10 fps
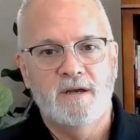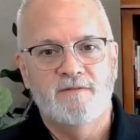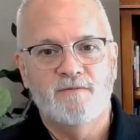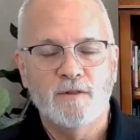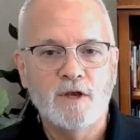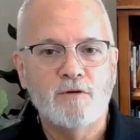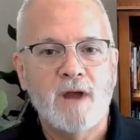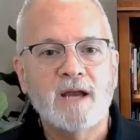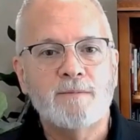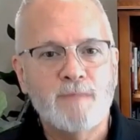for the
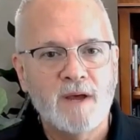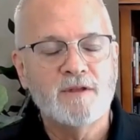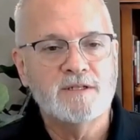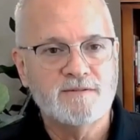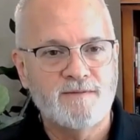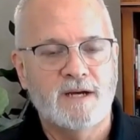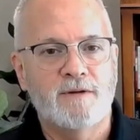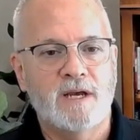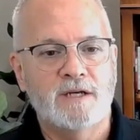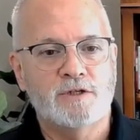United Methodist
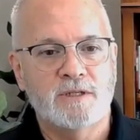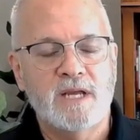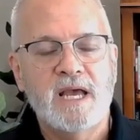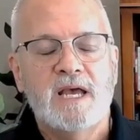Foundation